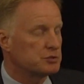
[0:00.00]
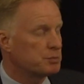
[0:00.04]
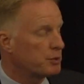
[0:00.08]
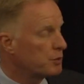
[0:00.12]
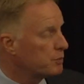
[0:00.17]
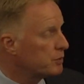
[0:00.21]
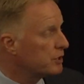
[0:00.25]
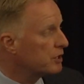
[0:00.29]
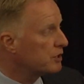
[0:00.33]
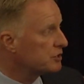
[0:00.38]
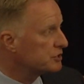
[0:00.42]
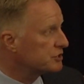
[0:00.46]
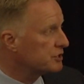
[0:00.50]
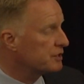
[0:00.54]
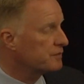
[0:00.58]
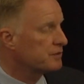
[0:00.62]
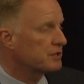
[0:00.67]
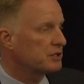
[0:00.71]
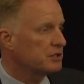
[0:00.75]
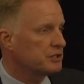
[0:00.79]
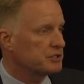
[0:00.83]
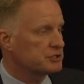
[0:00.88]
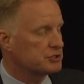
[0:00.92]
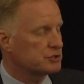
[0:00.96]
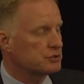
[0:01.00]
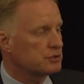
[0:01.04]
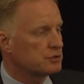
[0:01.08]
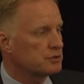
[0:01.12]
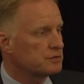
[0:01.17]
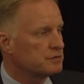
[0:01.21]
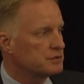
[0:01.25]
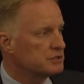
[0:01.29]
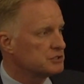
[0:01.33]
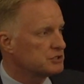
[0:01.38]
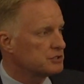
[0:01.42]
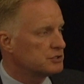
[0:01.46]
But we also have a cluster
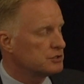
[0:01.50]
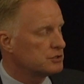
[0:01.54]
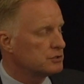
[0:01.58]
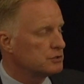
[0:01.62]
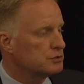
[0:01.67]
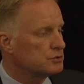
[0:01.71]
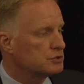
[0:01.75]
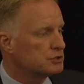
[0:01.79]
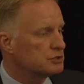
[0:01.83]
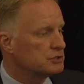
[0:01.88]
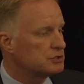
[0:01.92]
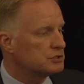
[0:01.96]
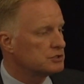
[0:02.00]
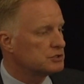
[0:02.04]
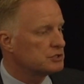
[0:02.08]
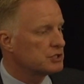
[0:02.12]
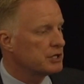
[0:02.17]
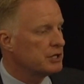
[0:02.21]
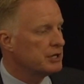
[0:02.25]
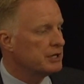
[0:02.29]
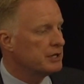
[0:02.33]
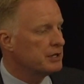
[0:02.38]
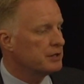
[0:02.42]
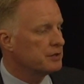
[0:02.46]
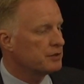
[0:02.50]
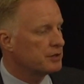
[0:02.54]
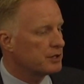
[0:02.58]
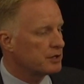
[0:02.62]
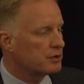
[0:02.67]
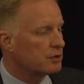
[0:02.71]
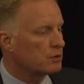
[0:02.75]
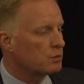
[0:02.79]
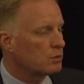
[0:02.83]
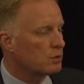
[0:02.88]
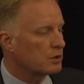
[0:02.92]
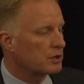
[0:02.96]
of institutions that
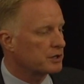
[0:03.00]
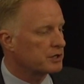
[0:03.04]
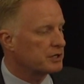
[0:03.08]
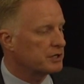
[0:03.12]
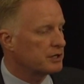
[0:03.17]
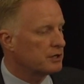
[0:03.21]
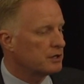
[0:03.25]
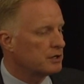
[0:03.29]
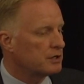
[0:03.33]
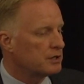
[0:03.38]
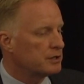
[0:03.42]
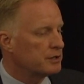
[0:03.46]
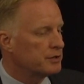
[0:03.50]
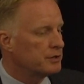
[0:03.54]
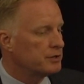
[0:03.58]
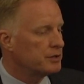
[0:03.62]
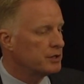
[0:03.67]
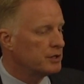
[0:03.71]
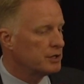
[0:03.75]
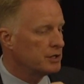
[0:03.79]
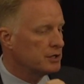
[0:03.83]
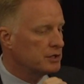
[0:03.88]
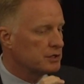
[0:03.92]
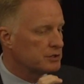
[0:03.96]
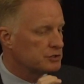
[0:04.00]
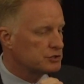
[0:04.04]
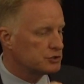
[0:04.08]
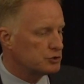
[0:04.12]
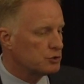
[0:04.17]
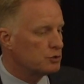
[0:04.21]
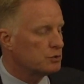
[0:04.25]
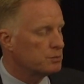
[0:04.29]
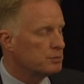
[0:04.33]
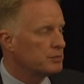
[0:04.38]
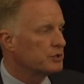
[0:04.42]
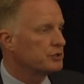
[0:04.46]
are working on
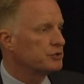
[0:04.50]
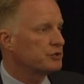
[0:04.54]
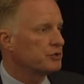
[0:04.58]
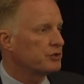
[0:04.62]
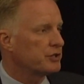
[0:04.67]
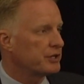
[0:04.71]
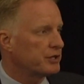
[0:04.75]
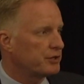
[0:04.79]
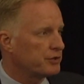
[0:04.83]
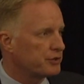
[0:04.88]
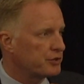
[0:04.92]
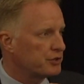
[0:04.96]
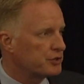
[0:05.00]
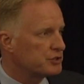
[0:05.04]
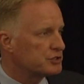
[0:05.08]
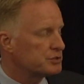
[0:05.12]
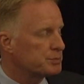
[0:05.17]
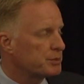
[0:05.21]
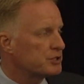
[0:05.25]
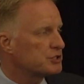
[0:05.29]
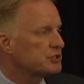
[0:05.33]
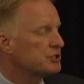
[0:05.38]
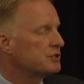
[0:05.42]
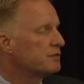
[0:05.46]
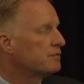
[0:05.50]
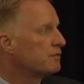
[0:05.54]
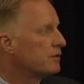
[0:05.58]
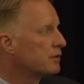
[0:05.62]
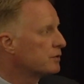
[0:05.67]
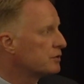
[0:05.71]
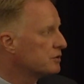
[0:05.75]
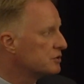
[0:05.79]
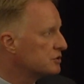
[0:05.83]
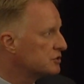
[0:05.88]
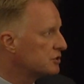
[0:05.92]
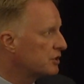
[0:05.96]
student mental health and especially
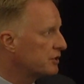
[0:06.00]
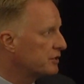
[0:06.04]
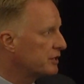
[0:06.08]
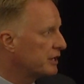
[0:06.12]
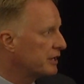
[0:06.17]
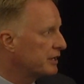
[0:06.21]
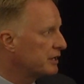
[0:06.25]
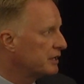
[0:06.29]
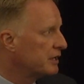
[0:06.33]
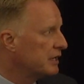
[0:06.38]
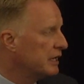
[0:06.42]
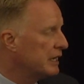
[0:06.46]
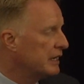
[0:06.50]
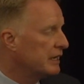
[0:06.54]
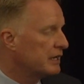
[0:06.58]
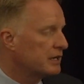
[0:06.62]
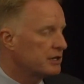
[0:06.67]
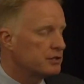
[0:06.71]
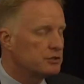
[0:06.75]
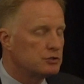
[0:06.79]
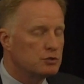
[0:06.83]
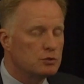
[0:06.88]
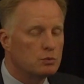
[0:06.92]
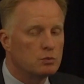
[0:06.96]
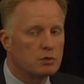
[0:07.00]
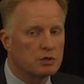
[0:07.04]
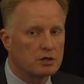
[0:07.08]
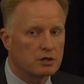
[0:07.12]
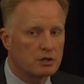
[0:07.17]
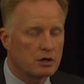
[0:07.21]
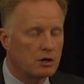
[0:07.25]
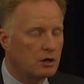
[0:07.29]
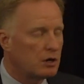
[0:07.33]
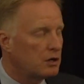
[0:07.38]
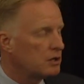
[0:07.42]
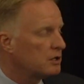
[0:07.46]
focused on that. And I do want
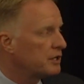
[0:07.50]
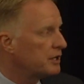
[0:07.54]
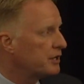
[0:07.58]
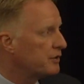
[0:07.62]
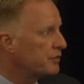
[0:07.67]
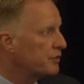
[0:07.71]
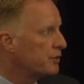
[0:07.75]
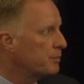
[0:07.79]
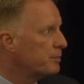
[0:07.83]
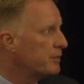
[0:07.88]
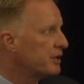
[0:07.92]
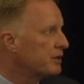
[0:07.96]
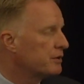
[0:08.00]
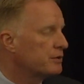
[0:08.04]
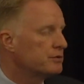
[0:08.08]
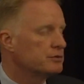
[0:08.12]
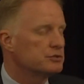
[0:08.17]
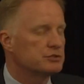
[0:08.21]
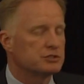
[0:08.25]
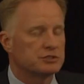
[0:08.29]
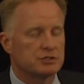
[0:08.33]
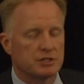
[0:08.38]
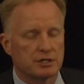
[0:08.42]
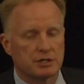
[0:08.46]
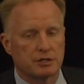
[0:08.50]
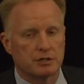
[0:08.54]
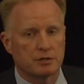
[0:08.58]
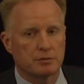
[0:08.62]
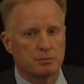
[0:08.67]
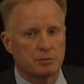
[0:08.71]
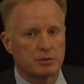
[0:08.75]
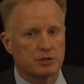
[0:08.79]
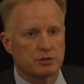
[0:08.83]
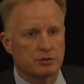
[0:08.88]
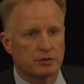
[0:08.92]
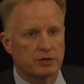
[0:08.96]
to call out the Meadows
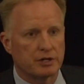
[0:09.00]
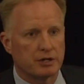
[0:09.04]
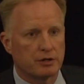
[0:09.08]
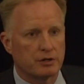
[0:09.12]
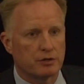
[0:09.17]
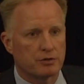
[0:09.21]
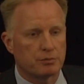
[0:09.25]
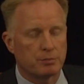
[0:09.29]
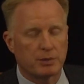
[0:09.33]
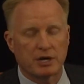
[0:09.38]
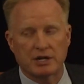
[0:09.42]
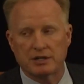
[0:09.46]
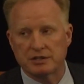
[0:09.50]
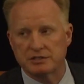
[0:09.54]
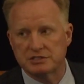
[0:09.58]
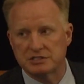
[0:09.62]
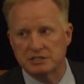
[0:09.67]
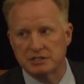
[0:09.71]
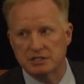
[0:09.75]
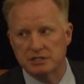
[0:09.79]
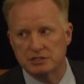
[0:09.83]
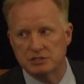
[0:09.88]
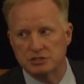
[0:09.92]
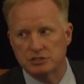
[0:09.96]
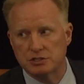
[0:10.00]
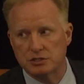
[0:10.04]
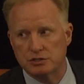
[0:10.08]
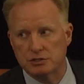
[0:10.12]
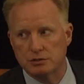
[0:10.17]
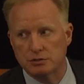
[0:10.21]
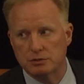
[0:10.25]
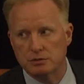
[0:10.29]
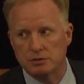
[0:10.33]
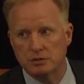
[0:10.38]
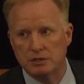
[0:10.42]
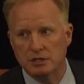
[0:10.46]
Mental Health Policy
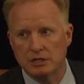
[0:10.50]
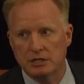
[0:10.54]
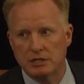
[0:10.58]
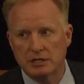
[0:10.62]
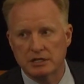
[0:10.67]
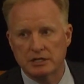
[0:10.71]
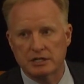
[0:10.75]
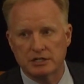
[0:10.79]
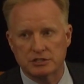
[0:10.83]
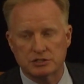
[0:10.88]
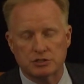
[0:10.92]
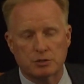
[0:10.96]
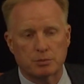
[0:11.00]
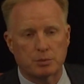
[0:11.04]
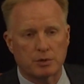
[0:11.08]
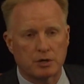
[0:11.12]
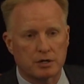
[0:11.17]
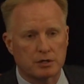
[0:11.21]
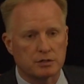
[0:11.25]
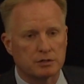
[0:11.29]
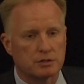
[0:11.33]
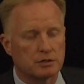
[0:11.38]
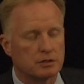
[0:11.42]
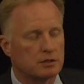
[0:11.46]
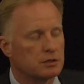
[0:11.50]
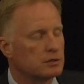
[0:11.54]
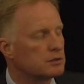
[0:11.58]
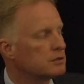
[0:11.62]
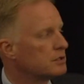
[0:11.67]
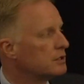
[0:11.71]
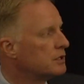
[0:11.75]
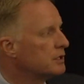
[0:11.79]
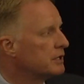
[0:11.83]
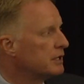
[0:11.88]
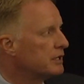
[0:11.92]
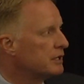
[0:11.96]
Institute as our partner
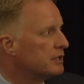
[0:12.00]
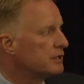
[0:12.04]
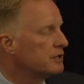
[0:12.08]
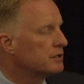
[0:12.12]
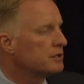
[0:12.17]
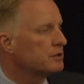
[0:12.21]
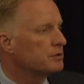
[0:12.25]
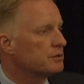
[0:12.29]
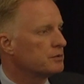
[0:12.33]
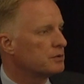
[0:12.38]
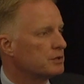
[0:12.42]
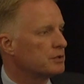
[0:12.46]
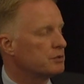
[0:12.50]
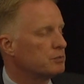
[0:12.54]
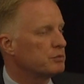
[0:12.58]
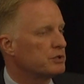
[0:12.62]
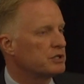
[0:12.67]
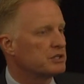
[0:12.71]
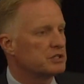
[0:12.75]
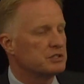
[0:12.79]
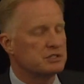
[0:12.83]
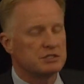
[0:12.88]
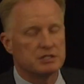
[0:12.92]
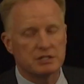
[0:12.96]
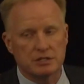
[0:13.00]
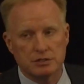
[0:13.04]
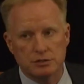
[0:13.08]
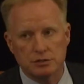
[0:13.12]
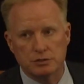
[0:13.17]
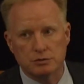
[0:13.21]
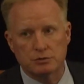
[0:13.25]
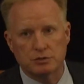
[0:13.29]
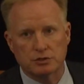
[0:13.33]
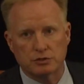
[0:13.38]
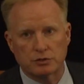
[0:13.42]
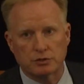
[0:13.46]
that we
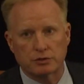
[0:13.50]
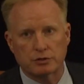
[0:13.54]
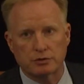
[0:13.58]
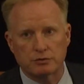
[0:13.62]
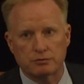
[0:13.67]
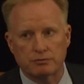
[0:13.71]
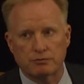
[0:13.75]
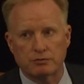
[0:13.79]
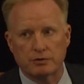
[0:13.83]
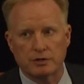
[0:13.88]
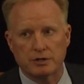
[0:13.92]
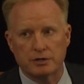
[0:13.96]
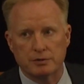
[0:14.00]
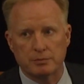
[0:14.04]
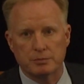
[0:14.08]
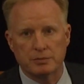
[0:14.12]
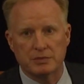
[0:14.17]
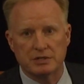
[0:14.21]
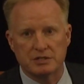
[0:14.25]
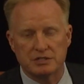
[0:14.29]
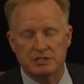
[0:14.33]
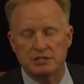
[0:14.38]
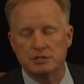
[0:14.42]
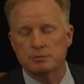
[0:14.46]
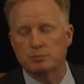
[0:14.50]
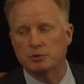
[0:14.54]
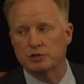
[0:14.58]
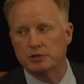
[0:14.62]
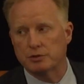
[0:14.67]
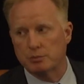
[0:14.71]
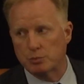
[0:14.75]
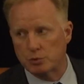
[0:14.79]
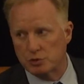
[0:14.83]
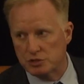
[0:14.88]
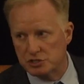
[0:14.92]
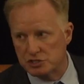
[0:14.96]
continue to learn from and deeply
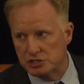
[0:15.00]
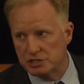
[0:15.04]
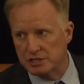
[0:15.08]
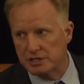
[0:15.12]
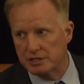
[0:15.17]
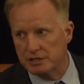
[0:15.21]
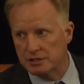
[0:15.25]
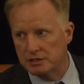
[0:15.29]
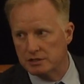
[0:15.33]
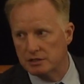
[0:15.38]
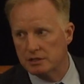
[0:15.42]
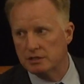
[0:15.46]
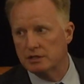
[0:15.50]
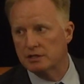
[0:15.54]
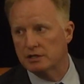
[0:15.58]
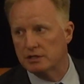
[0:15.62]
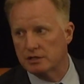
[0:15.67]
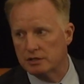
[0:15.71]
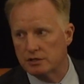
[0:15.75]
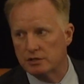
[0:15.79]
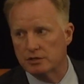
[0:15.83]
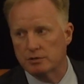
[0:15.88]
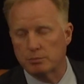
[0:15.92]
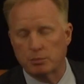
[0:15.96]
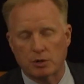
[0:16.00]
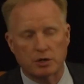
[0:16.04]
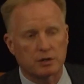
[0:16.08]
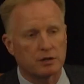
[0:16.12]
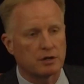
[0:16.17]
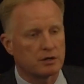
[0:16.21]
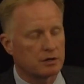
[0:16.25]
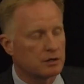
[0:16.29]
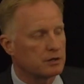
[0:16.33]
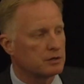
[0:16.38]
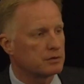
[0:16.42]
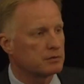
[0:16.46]
appreciate
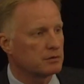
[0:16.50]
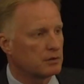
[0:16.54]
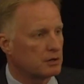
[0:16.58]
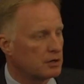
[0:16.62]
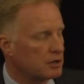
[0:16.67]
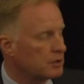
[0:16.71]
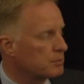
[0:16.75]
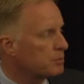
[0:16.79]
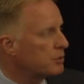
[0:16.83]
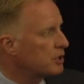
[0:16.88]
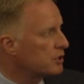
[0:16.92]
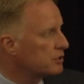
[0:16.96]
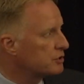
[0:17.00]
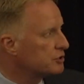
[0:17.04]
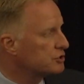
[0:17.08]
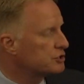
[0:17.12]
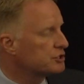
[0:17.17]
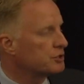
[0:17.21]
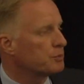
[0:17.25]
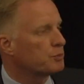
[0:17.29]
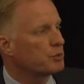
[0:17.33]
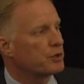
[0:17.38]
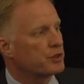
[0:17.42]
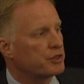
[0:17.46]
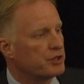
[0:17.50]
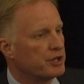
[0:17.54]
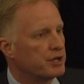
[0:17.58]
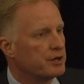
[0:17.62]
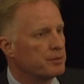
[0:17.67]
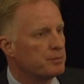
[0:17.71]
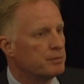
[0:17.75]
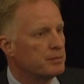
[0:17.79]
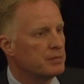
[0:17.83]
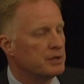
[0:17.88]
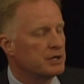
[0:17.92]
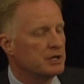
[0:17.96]
our partnership with
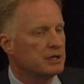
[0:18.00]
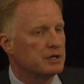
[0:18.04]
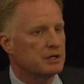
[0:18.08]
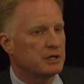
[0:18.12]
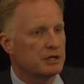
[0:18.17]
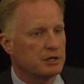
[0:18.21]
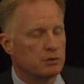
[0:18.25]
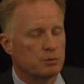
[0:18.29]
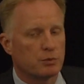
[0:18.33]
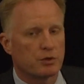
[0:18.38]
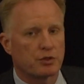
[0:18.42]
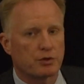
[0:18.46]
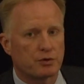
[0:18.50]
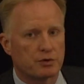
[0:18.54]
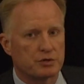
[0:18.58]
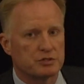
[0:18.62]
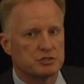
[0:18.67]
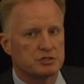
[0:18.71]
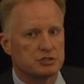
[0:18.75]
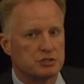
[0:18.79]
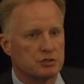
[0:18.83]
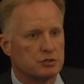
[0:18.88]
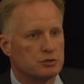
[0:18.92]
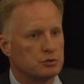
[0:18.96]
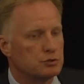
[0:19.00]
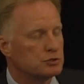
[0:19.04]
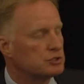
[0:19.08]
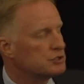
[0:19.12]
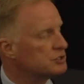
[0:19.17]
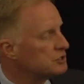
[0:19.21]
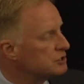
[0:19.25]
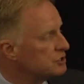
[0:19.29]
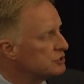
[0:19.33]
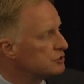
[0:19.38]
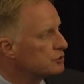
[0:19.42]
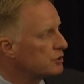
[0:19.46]
them and with our
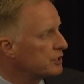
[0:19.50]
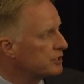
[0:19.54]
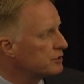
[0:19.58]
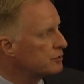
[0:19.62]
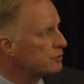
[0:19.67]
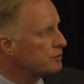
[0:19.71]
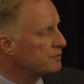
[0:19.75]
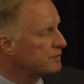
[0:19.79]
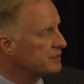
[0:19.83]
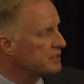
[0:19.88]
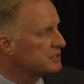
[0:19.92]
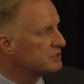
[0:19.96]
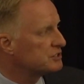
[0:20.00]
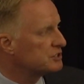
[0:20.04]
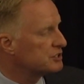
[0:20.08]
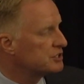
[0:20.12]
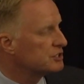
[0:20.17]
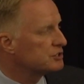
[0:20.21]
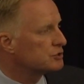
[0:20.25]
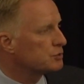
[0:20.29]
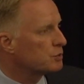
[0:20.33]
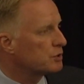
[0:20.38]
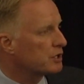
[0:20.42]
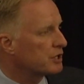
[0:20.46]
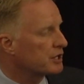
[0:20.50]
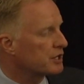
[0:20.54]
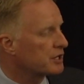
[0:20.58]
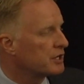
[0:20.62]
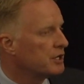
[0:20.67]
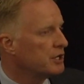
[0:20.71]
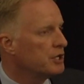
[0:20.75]
institutions in trying to advance this work.